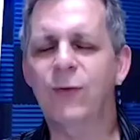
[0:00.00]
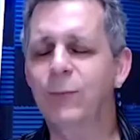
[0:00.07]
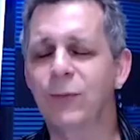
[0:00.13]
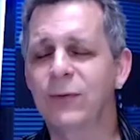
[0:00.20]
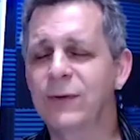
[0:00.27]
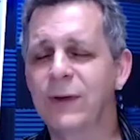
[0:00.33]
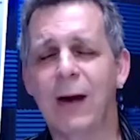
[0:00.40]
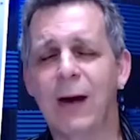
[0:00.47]

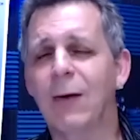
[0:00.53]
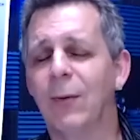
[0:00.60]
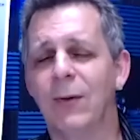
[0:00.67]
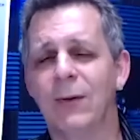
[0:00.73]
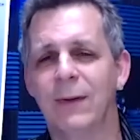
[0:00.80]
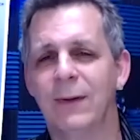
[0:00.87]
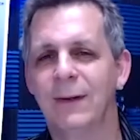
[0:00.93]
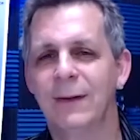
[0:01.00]
script was
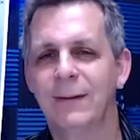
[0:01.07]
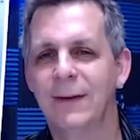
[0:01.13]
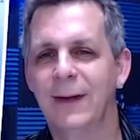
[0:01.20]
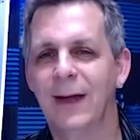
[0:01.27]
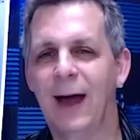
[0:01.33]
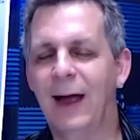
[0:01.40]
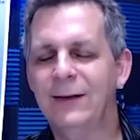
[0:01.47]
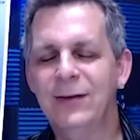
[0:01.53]
terrible.
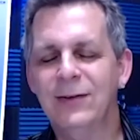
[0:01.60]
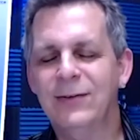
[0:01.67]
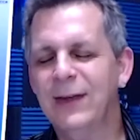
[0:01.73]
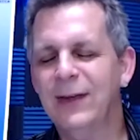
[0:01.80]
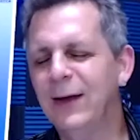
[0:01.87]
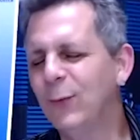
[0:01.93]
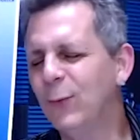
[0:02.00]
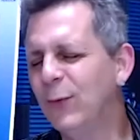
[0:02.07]
I
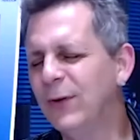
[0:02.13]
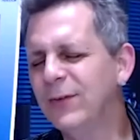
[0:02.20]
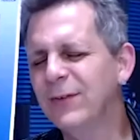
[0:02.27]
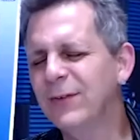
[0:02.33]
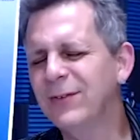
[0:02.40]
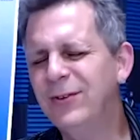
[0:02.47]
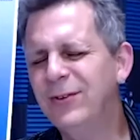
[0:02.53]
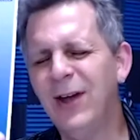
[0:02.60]
just it
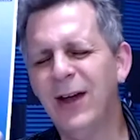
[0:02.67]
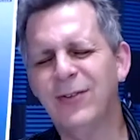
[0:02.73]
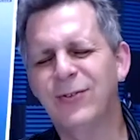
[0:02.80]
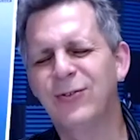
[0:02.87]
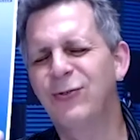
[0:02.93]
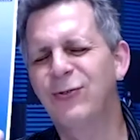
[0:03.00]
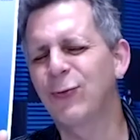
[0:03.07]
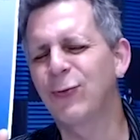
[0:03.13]
was
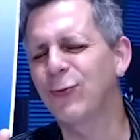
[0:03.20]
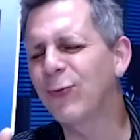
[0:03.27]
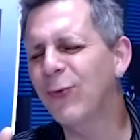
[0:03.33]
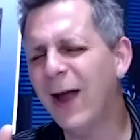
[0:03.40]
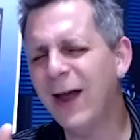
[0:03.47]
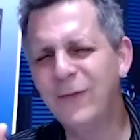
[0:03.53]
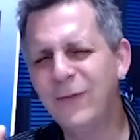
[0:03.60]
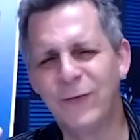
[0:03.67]
just
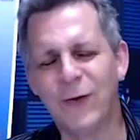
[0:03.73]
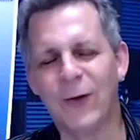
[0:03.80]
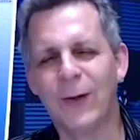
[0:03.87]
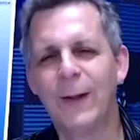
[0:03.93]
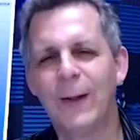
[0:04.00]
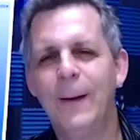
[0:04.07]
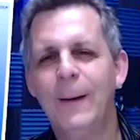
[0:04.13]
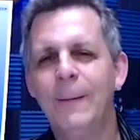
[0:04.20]
dreadful.